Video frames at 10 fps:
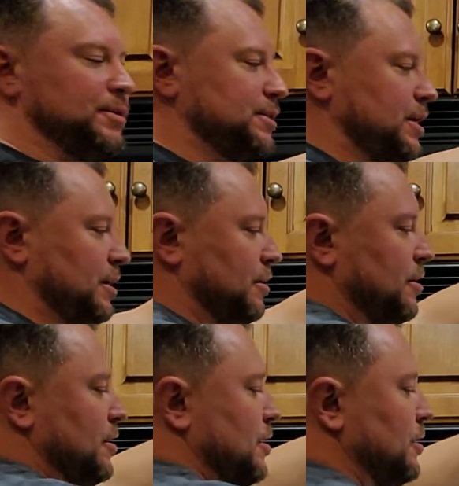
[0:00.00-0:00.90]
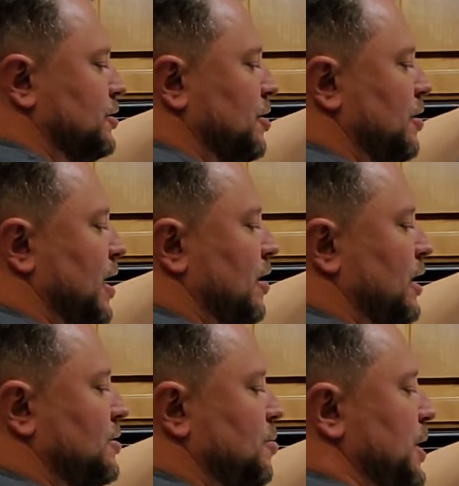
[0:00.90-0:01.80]
You see it? Started out
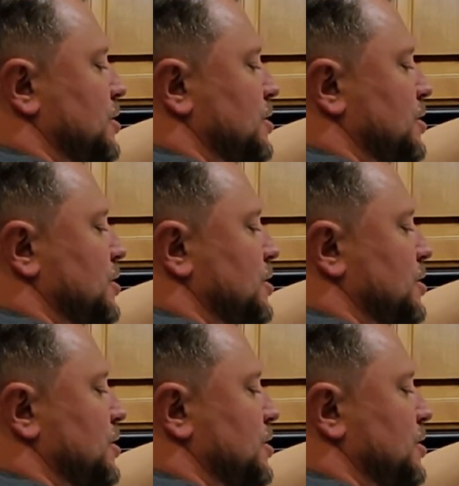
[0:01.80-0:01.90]
as a big